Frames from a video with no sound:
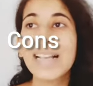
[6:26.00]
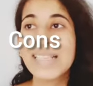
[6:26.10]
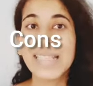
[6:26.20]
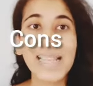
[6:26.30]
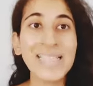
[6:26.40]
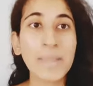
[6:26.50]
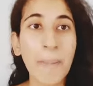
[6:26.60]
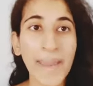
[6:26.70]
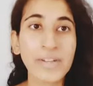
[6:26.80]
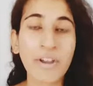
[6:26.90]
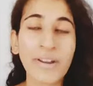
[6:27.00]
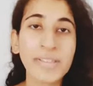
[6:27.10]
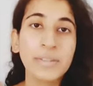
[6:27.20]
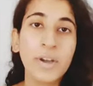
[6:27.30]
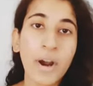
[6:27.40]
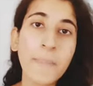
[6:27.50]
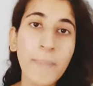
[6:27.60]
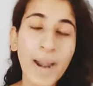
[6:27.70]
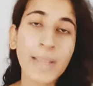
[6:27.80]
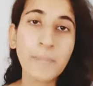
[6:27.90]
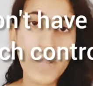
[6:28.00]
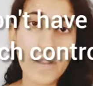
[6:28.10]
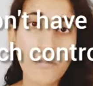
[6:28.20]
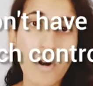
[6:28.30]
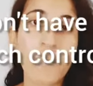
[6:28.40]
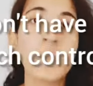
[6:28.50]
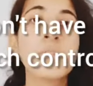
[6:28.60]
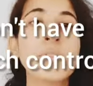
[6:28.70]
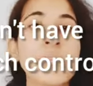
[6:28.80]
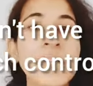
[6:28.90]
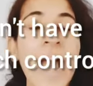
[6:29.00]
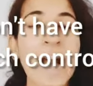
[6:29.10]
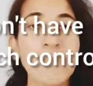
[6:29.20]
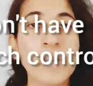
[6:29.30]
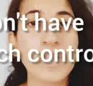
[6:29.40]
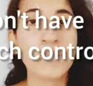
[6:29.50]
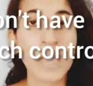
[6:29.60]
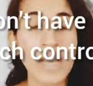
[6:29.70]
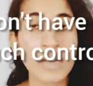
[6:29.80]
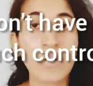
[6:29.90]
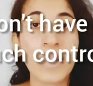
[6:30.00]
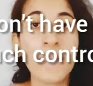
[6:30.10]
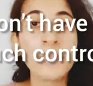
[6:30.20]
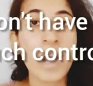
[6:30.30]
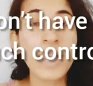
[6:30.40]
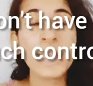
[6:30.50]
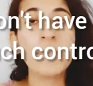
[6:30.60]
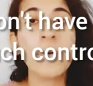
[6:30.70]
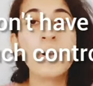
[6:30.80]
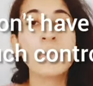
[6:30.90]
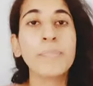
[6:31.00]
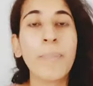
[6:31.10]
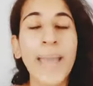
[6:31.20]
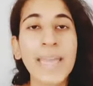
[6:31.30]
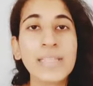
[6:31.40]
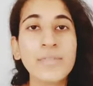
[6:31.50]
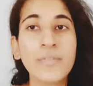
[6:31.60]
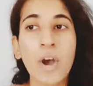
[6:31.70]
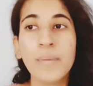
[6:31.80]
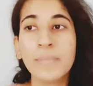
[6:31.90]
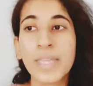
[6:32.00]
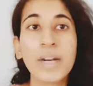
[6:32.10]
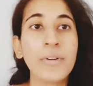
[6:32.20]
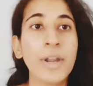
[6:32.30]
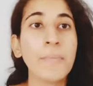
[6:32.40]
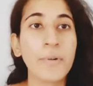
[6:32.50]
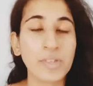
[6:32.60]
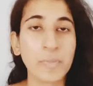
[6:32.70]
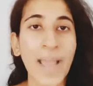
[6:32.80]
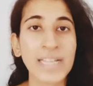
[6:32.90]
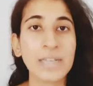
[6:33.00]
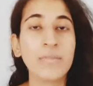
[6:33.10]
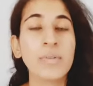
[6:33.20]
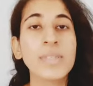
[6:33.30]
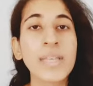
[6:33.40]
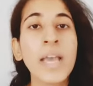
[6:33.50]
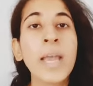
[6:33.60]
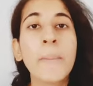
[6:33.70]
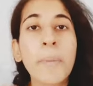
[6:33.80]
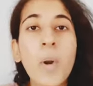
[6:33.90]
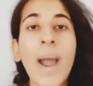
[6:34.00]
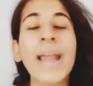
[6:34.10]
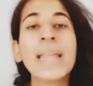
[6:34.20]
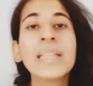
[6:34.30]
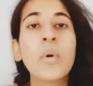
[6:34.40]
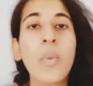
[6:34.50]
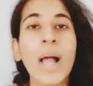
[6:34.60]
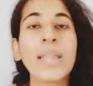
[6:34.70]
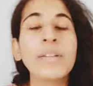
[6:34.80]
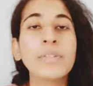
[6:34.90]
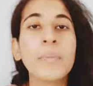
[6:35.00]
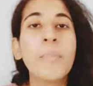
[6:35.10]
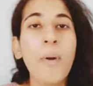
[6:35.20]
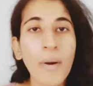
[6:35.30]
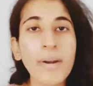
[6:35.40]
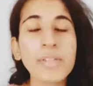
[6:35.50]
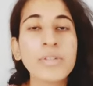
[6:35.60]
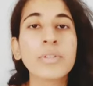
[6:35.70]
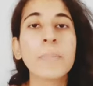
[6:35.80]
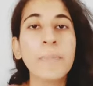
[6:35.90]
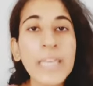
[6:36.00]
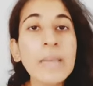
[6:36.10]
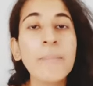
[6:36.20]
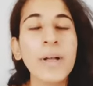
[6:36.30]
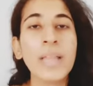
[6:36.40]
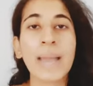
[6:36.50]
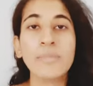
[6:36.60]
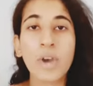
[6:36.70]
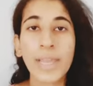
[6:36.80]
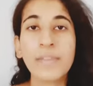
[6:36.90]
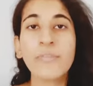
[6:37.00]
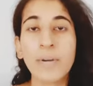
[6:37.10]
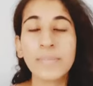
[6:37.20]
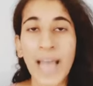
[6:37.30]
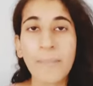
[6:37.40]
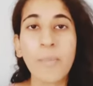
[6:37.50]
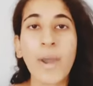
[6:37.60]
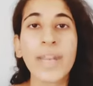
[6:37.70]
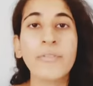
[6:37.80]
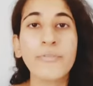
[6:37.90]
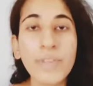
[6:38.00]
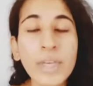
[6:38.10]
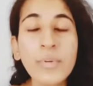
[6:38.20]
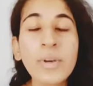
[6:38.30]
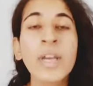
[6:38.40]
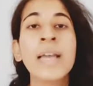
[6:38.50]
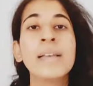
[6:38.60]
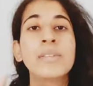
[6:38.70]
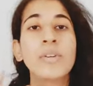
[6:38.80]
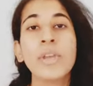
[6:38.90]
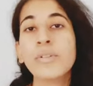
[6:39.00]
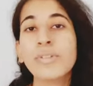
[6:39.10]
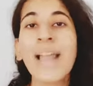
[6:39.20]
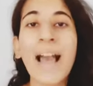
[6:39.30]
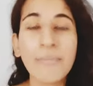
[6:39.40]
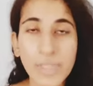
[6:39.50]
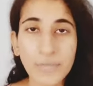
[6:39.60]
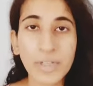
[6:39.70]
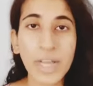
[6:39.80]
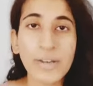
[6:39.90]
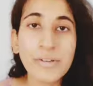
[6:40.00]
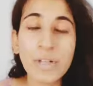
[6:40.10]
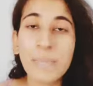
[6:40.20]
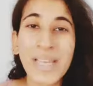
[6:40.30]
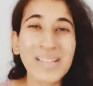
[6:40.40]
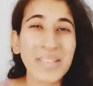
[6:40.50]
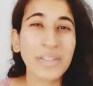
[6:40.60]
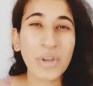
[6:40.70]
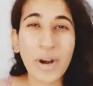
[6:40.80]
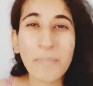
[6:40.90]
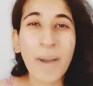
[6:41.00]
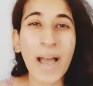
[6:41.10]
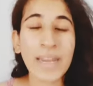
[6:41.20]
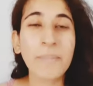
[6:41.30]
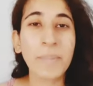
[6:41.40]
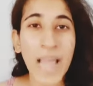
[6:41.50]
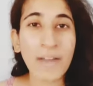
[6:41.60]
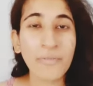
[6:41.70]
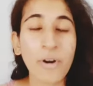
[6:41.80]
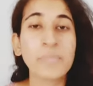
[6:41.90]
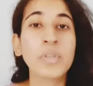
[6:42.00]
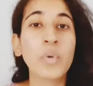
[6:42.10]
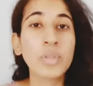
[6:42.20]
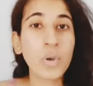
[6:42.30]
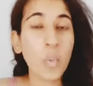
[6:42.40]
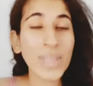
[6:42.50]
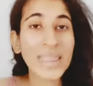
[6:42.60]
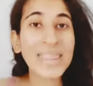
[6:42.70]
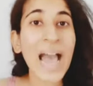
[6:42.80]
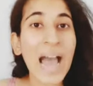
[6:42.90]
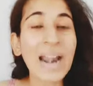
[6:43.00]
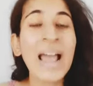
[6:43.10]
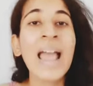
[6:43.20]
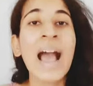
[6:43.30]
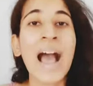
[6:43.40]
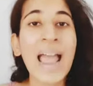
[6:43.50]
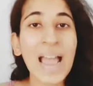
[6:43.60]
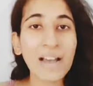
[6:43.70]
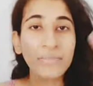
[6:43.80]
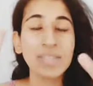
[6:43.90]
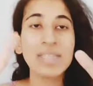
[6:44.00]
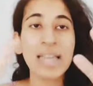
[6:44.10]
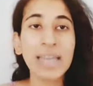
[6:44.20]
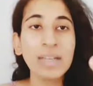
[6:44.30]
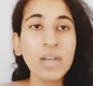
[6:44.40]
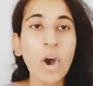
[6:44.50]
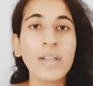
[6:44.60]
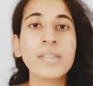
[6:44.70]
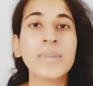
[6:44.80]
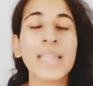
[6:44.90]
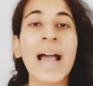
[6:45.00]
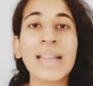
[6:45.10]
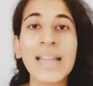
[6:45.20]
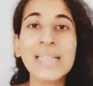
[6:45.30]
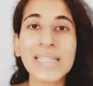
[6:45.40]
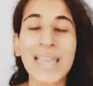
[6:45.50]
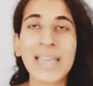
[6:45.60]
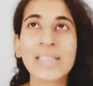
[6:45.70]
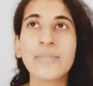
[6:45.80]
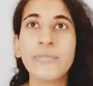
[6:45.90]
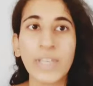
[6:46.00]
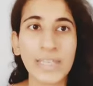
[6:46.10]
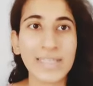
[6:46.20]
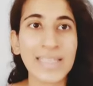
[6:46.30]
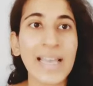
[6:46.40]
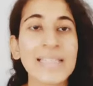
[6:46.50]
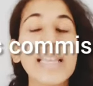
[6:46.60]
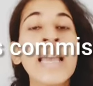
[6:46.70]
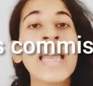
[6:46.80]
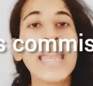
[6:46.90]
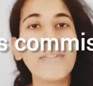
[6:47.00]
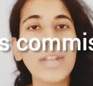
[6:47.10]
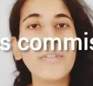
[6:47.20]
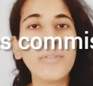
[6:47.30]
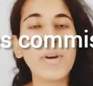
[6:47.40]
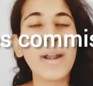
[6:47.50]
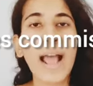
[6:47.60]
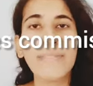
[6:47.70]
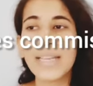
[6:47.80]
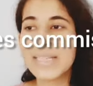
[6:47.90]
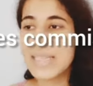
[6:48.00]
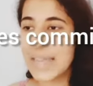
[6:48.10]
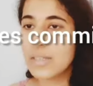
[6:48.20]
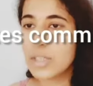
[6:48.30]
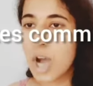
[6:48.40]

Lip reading: since the Patreon is a third-party platform, you don't have much of the control. Now I'm talking about based from the creative perspective, who is providing the value to the perks to the people. I'm talking from that point of view. So you don't have much of the control because it's a third-party platform. So with that, I have the second cons with that. It takes fees. Yes, even if you are having a $10